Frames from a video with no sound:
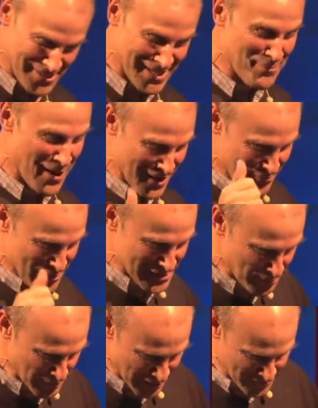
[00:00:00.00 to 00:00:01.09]
stick back and went
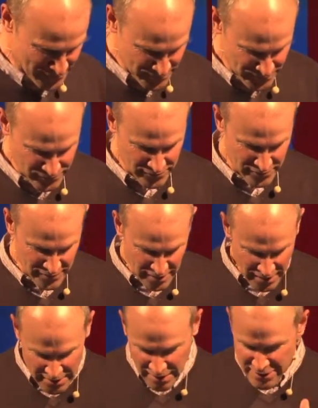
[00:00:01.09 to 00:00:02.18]
up again.
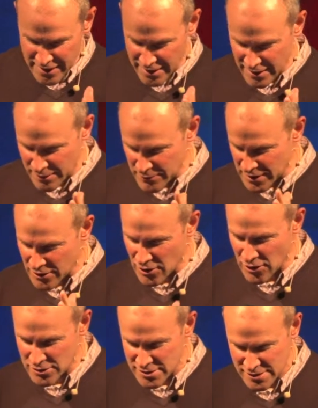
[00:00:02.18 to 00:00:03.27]
And I think,
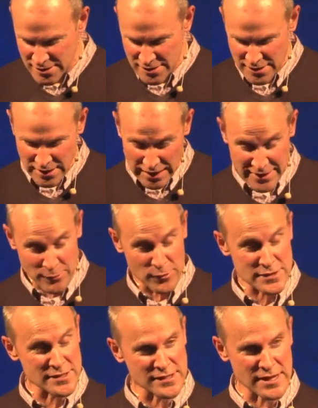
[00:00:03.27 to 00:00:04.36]
God, I think,
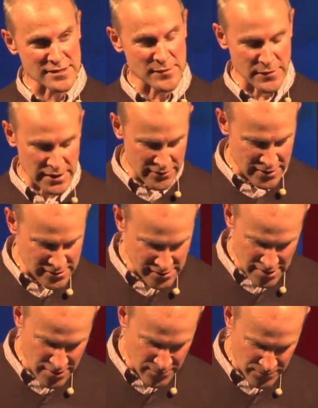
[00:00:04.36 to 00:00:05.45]
wants to say something like this to
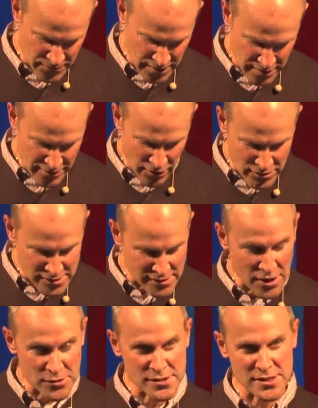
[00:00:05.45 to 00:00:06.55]
you. There is
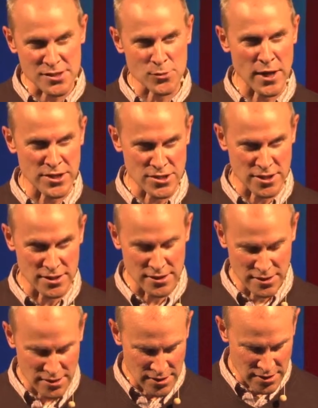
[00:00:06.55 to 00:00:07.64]
no situation
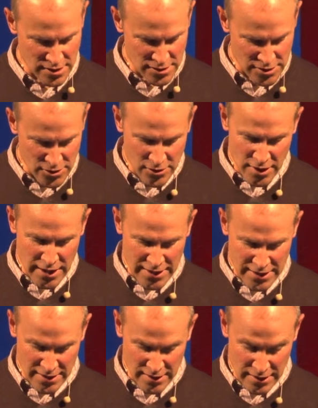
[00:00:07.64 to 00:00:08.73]
you can
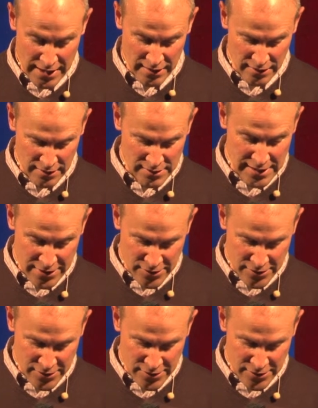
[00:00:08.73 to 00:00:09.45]
get